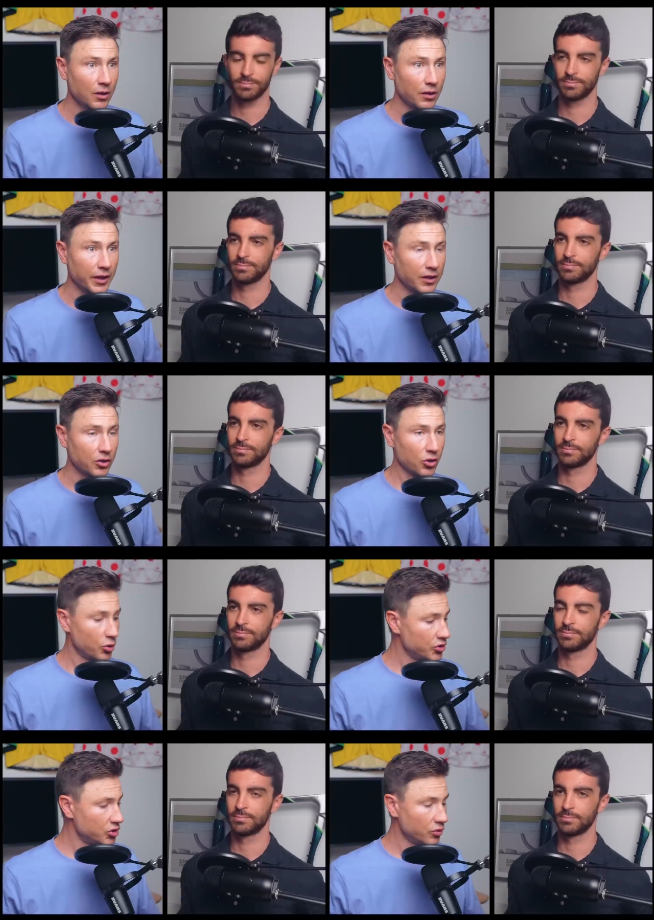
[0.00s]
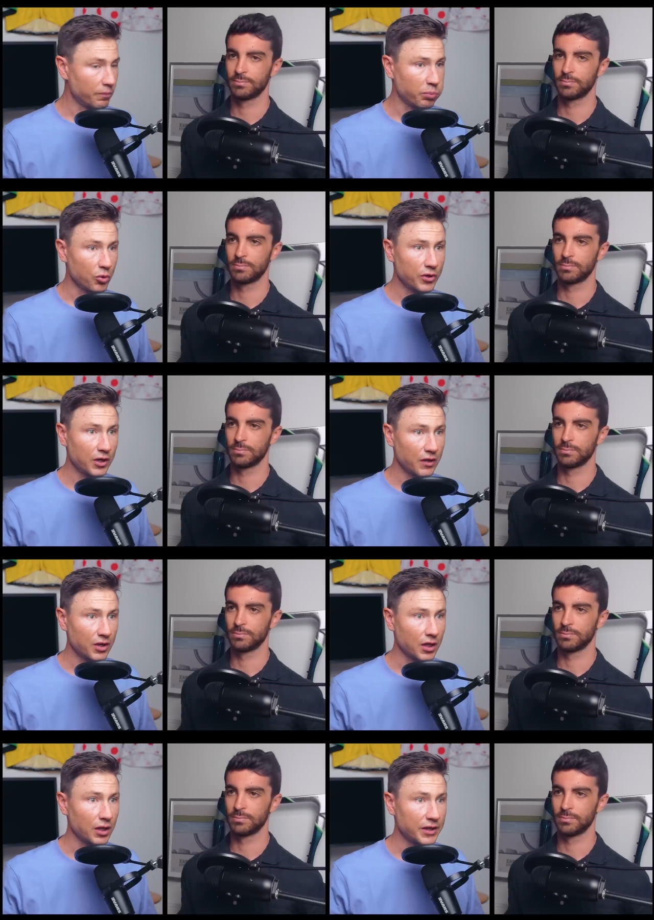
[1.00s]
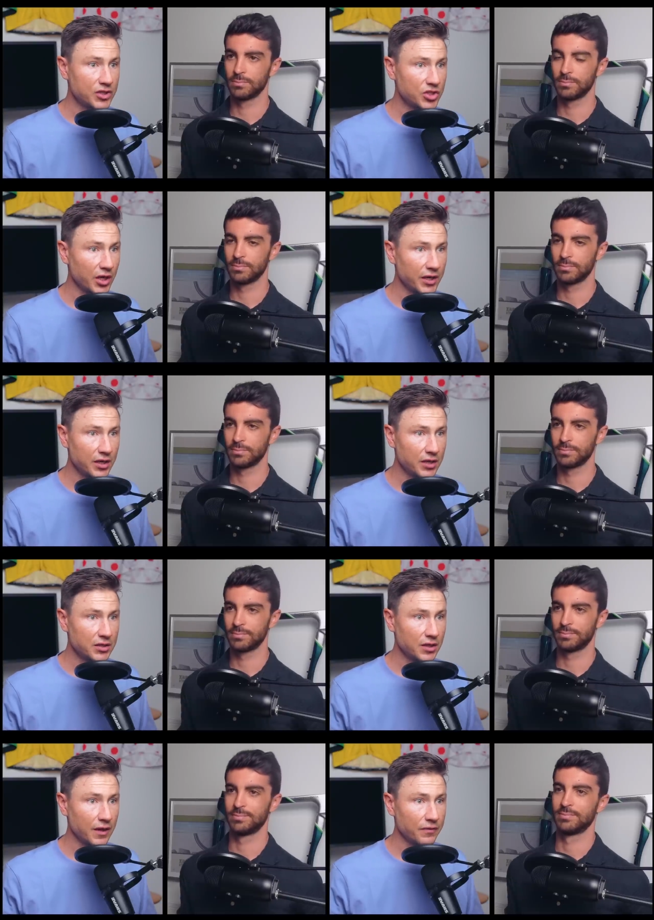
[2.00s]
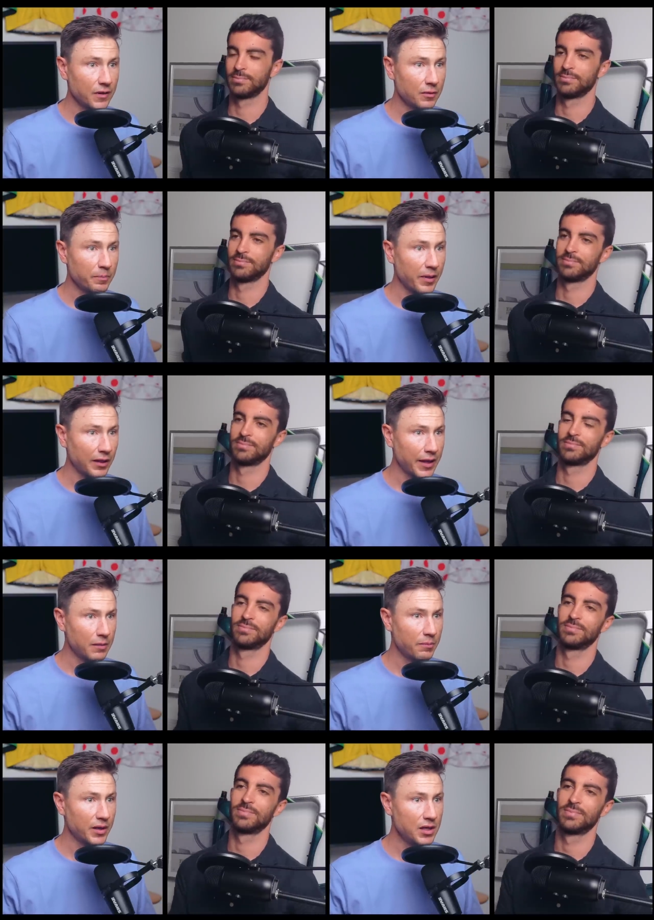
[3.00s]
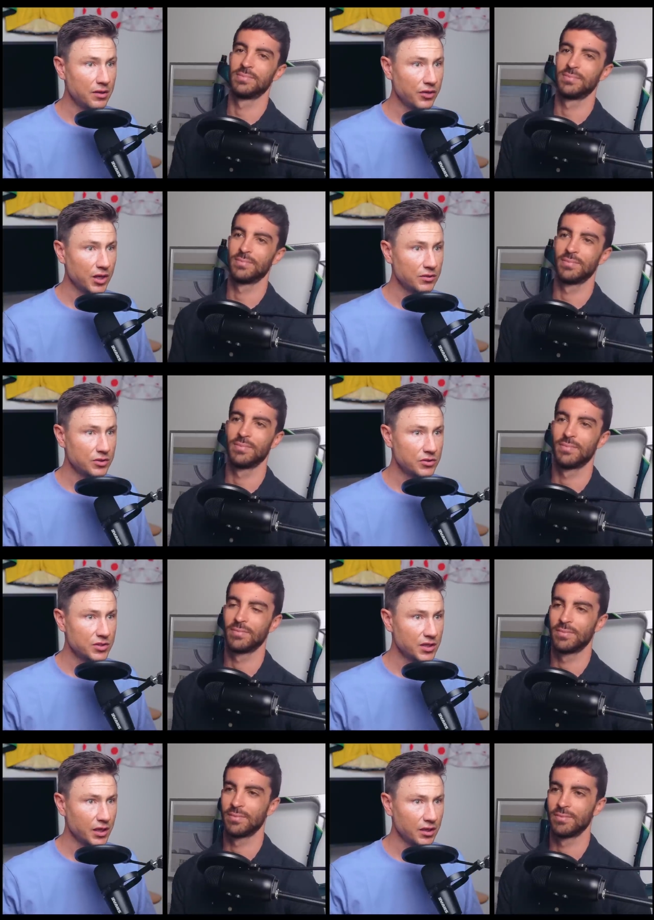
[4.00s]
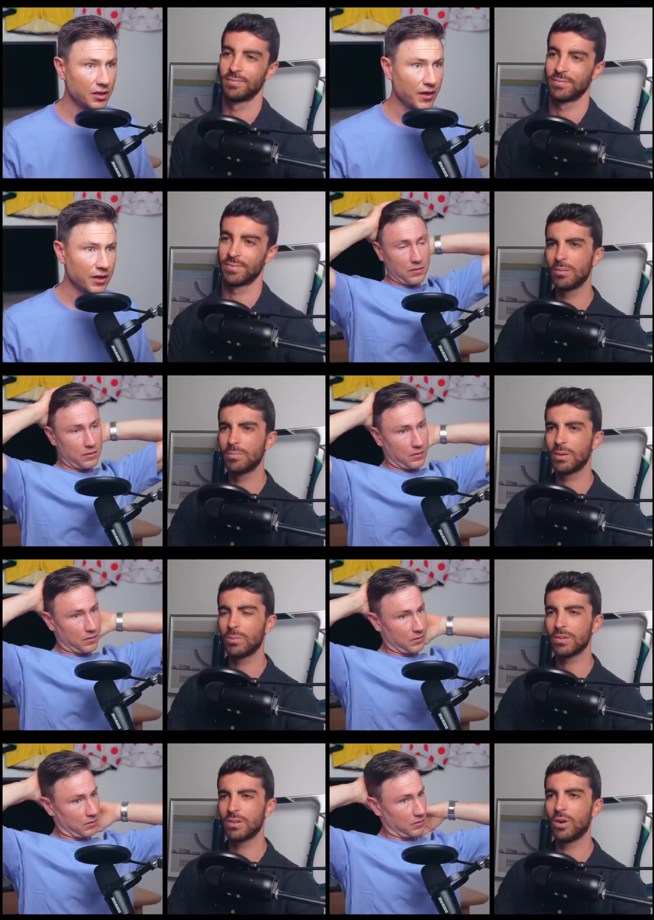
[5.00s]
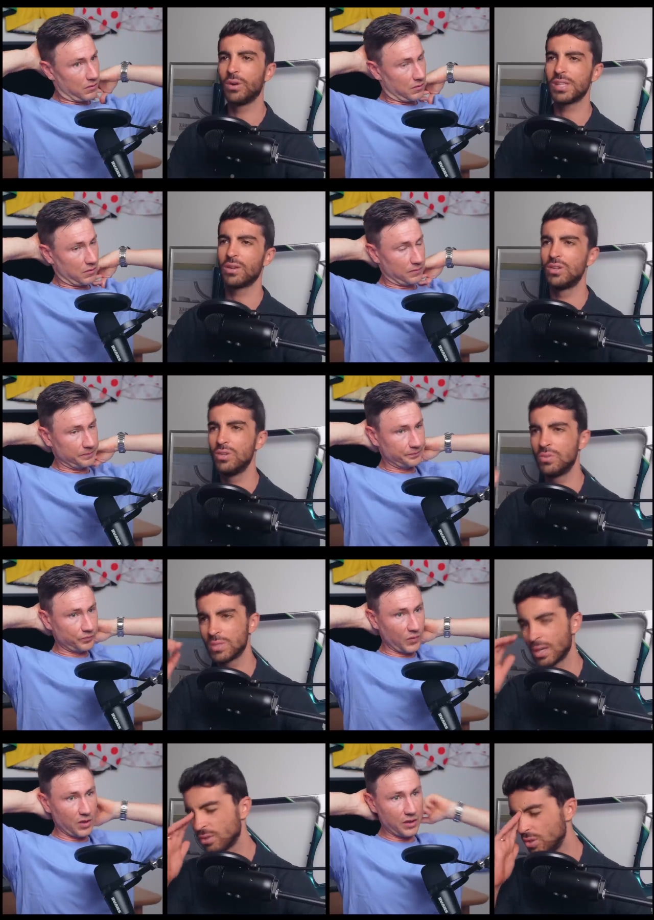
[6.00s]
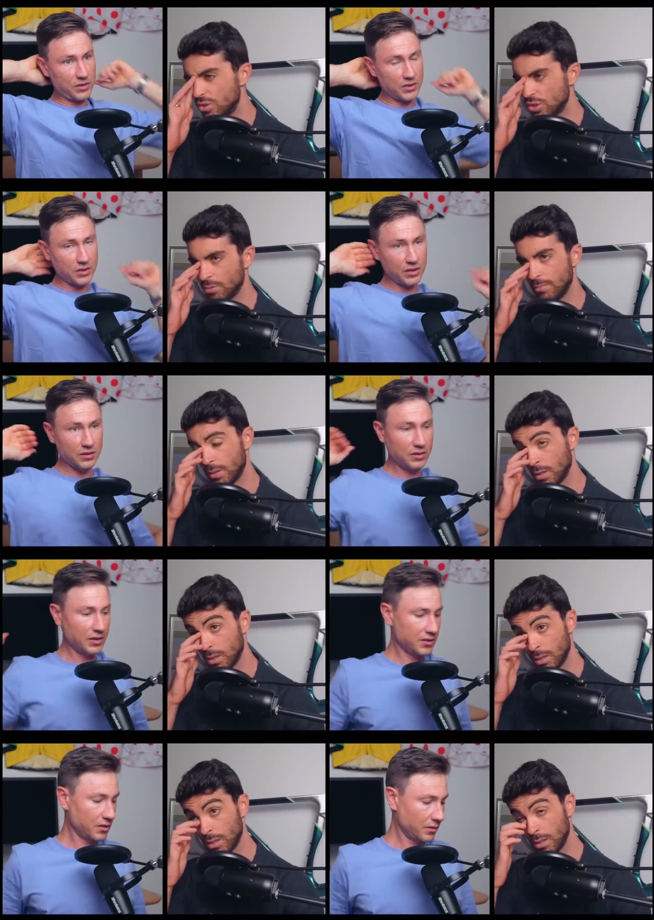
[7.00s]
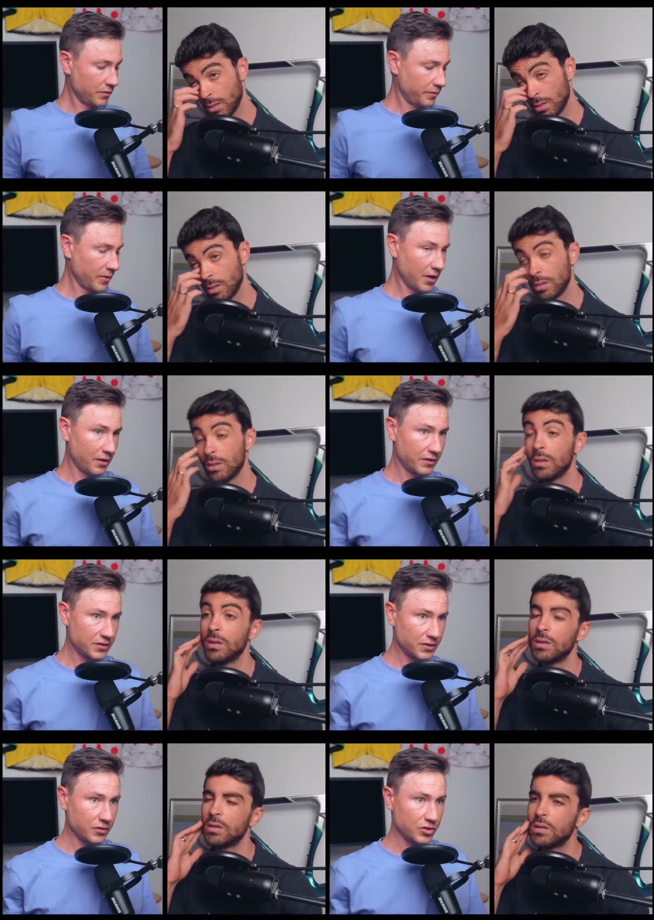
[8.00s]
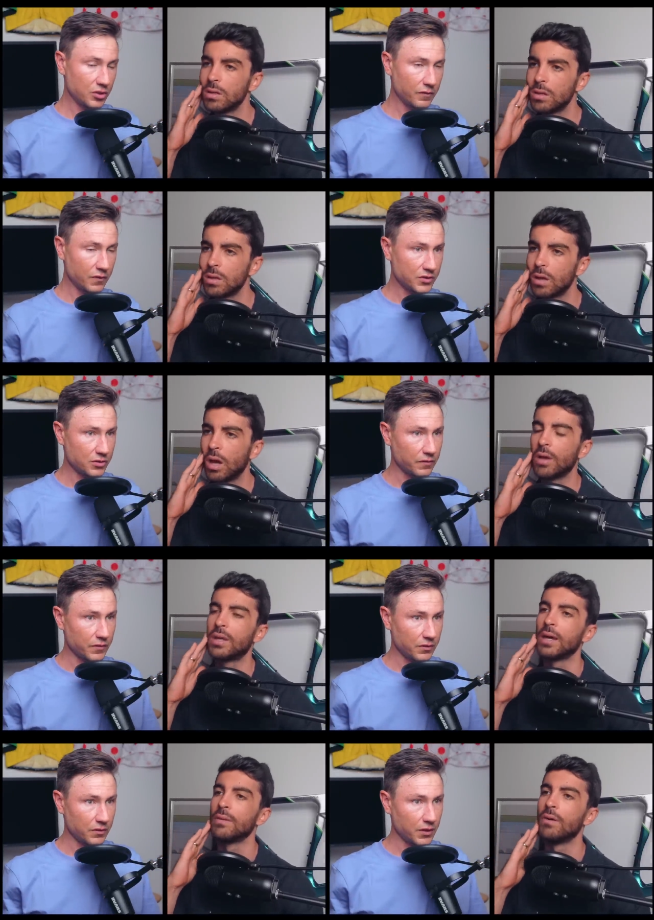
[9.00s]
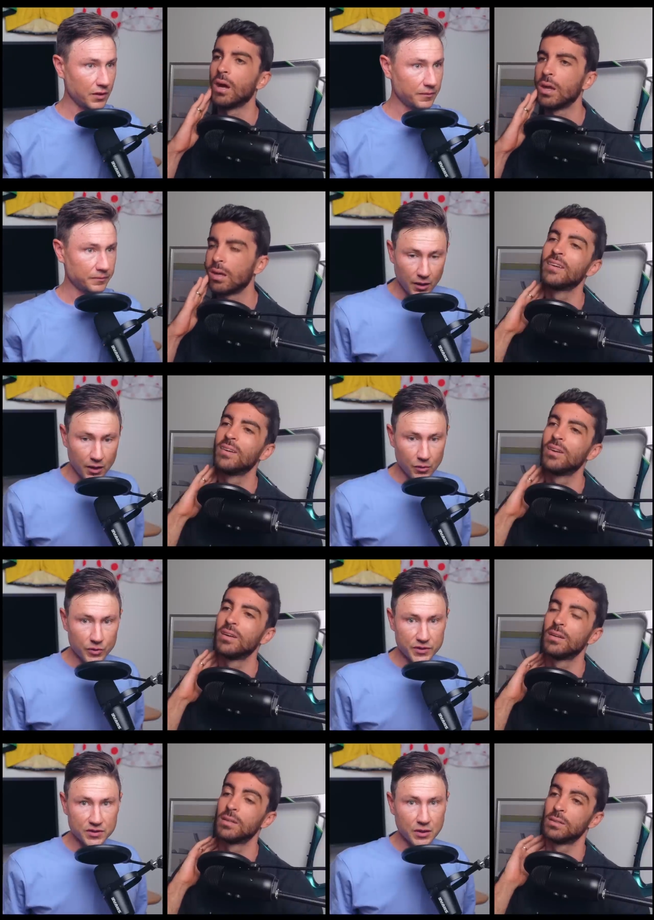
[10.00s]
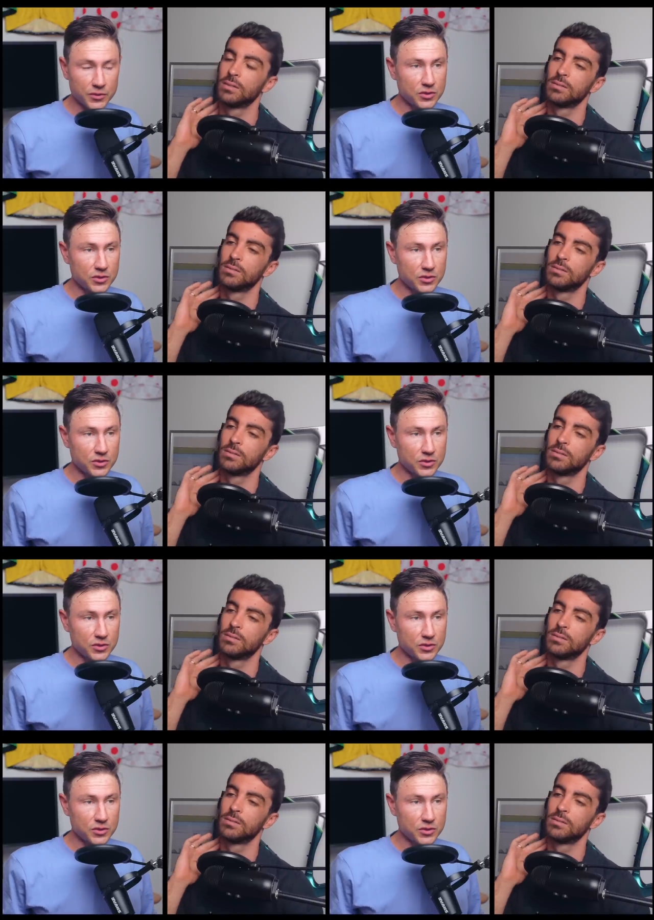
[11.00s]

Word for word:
Speaker 1: Like, could you put another cliche into that? The Plan B thing. Did you see any of that? But
Speaker 2: it wasn't. Oh, is that
Speaker 1: on? Was that on YouTube? It, there's a yeah. There's a YouTube version. Okay, right. Yeah it was there was